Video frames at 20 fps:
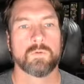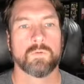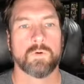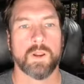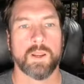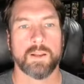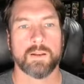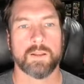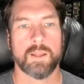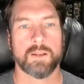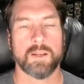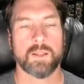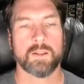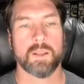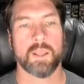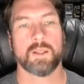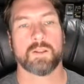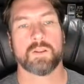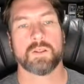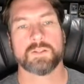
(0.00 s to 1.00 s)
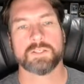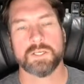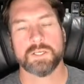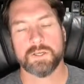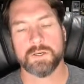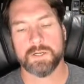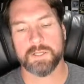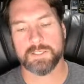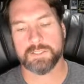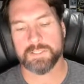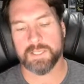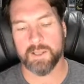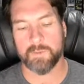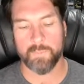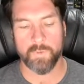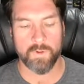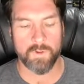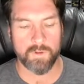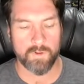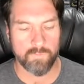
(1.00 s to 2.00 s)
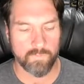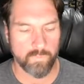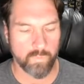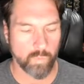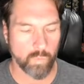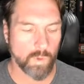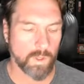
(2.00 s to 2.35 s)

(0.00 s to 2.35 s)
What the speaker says: right? And it's a good example of,